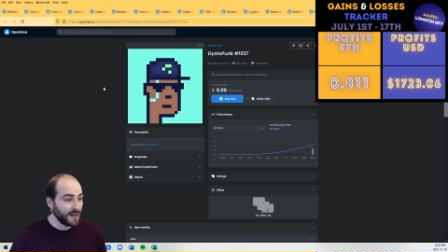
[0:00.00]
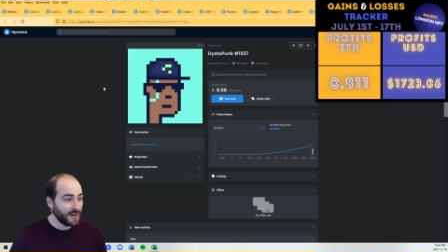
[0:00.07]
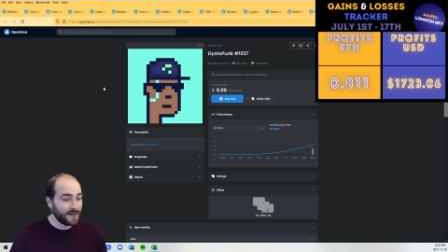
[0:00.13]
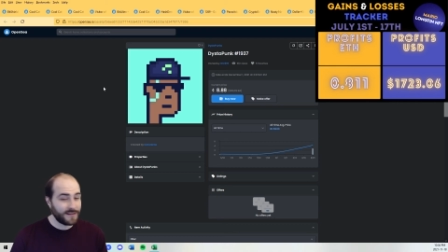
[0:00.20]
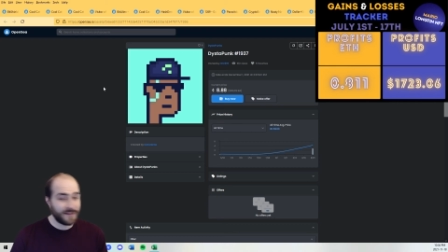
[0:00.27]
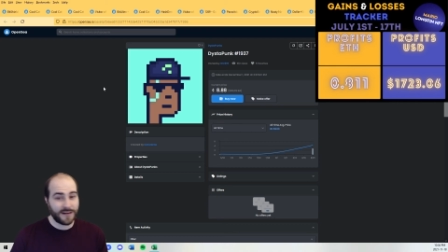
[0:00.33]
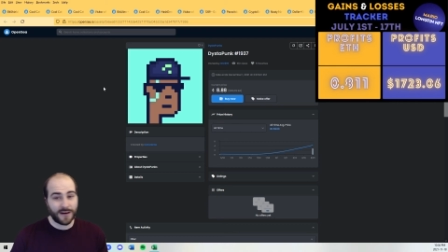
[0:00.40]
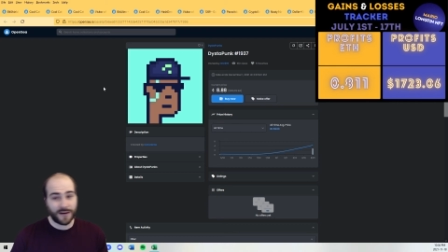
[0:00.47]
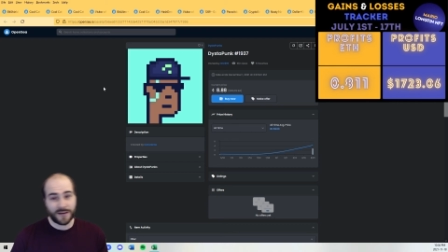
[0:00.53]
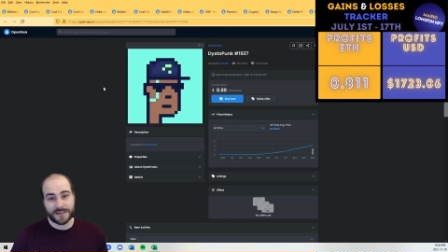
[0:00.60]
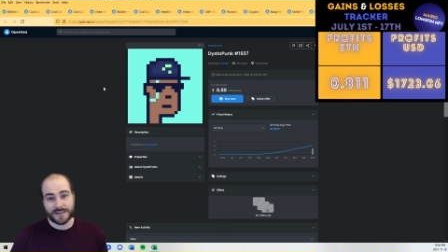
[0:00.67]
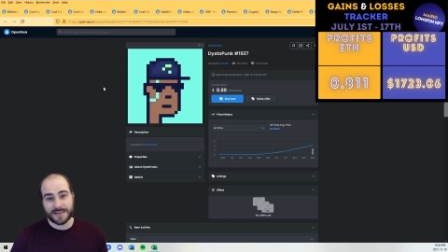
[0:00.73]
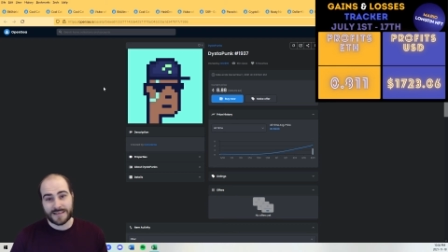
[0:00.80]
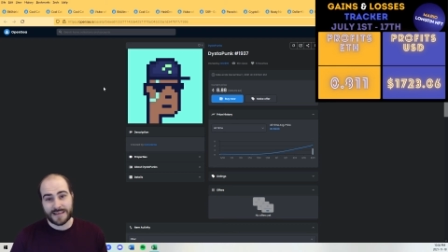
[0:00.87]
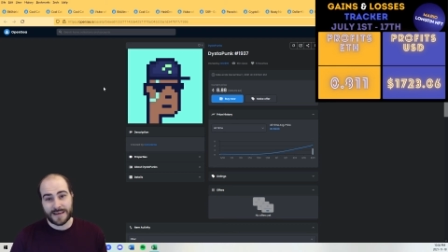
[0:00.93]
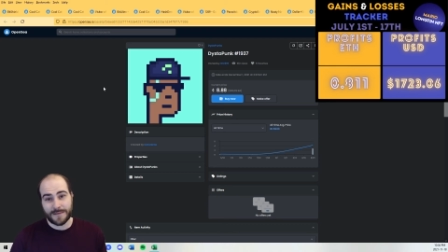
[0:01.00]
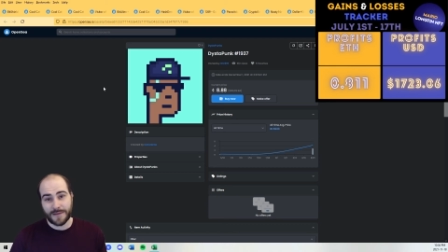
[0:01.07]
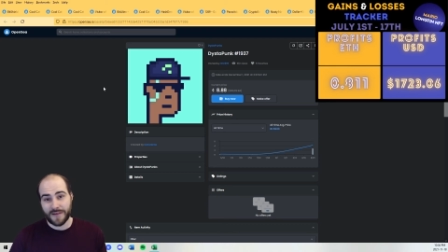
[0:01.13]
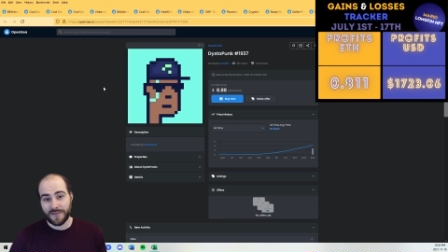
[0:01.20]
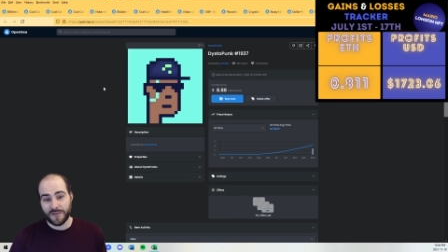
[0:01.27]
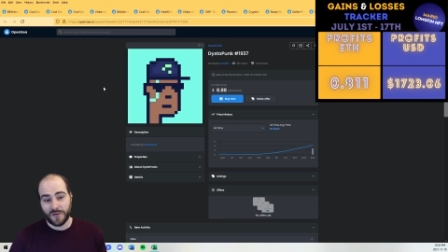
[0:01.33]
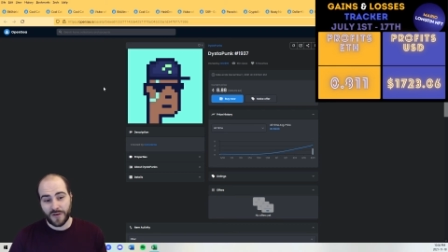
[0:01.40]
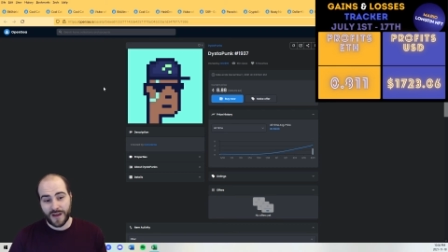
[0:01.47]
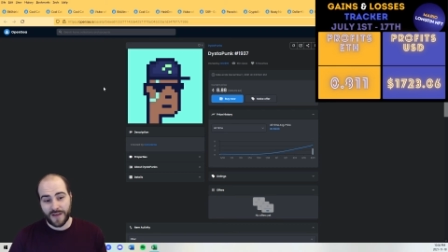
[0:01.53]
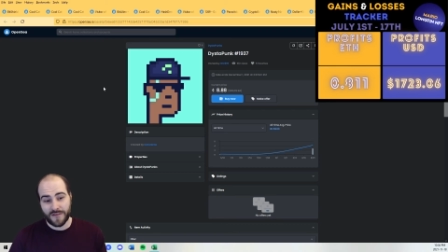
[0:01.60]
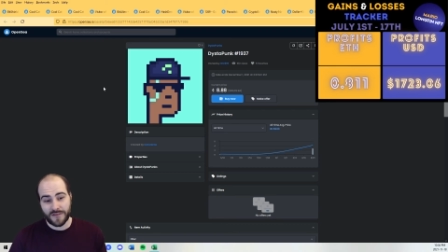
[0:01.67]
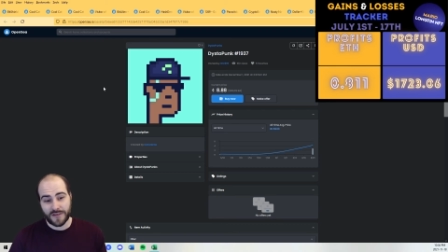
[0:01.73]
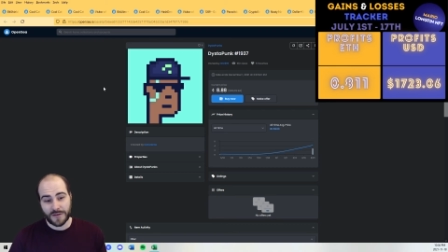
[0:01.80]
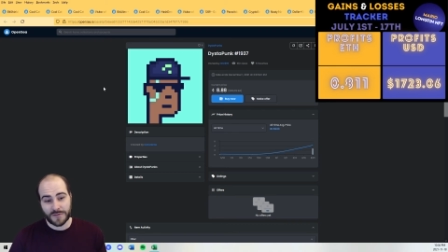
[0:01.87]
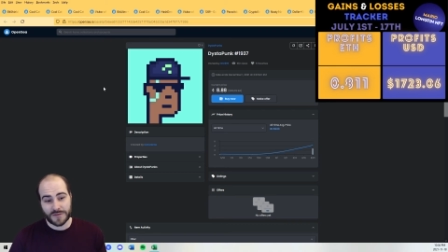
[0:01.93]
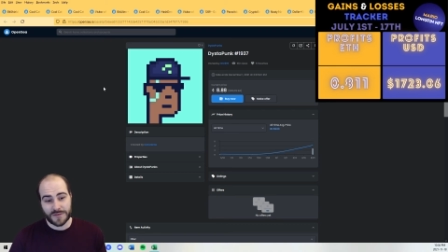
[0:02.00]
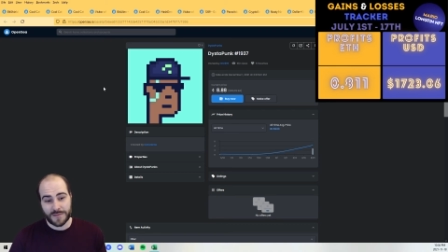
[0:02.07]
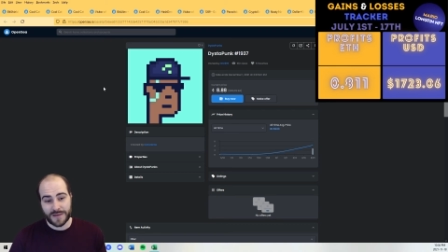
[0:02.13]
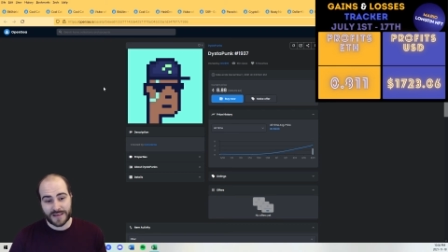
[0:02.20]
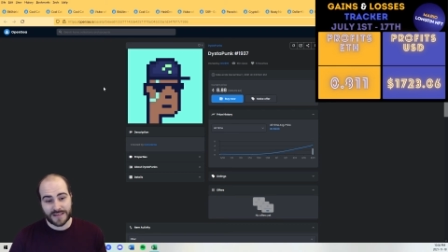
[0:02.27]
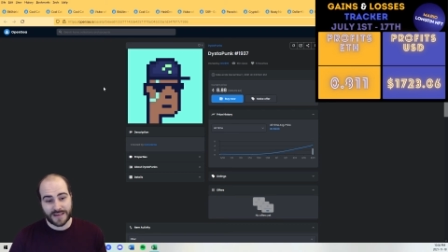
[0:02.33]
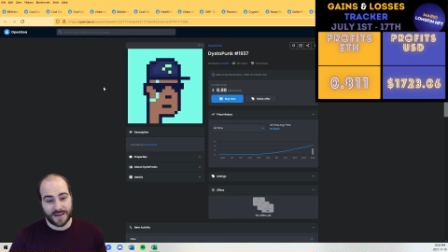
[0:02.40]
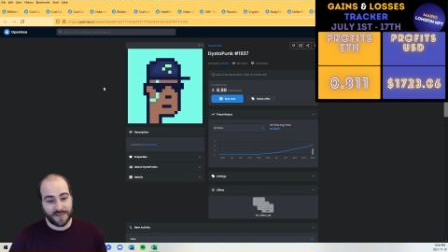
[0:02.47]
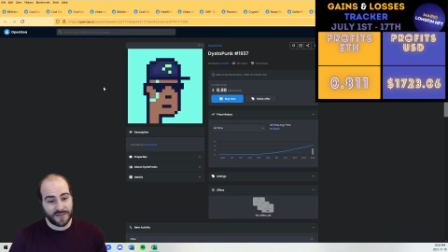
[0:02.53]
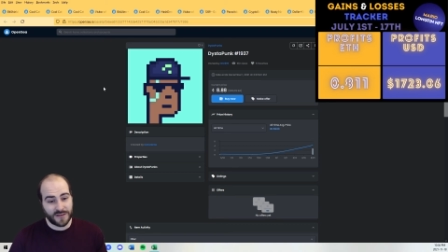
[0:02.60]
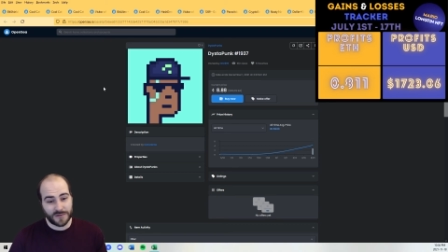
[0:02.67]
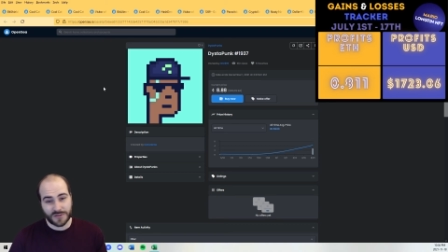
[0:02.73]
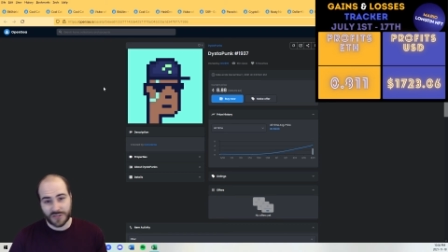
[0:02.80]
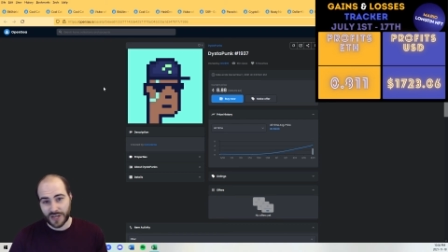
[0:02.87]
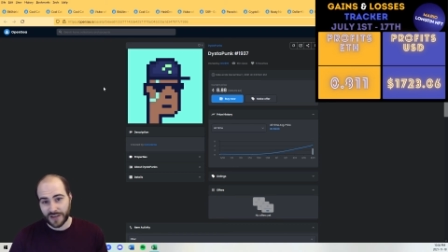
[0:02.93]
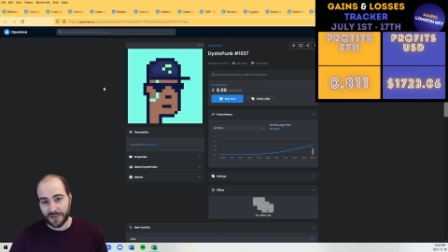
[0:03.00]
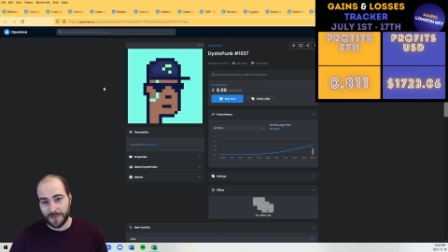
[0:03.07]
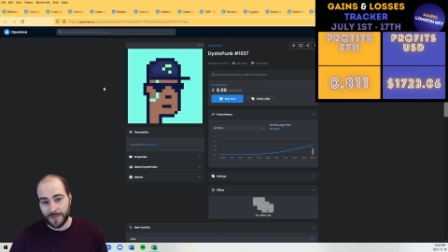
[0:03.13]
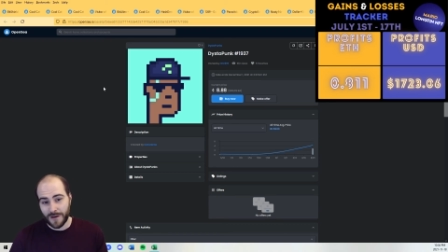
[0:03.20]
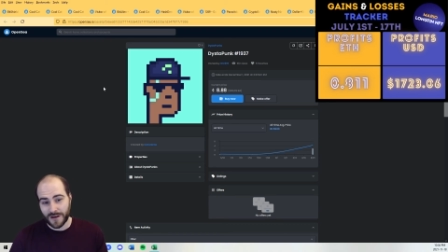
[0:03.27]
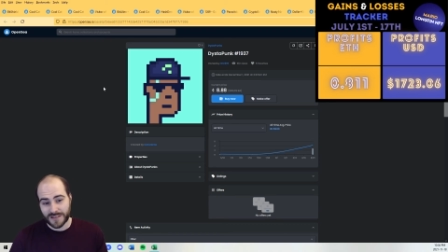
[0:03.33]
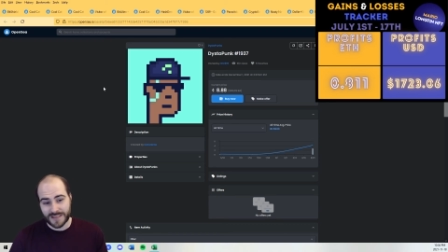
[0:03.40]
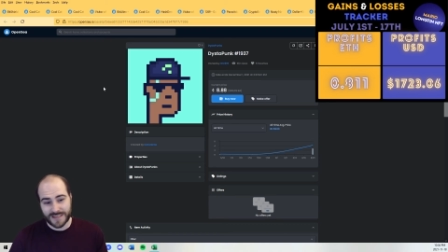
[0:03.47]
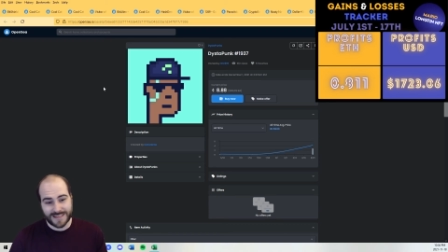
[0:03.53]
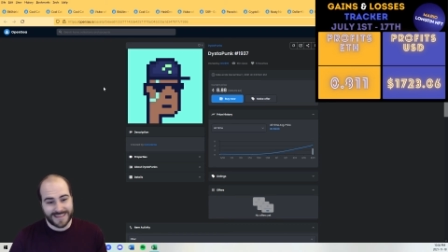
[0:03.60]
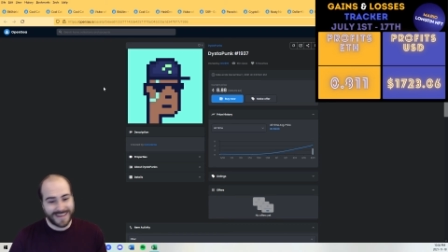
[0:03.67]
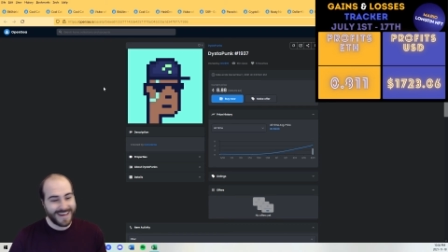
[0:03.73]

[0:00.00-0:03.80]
the artist, the team, everything was amazing. Everything was checking the boxes.